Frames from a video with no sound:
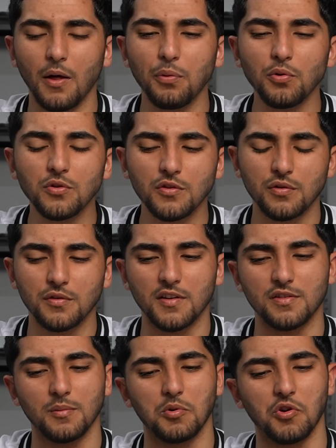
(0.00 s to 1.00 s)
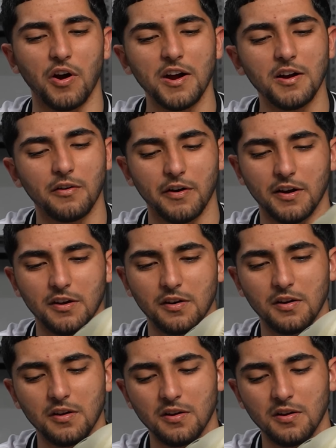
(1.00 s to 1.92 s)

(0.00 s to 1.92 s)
I thought this was like some gray, I reckon.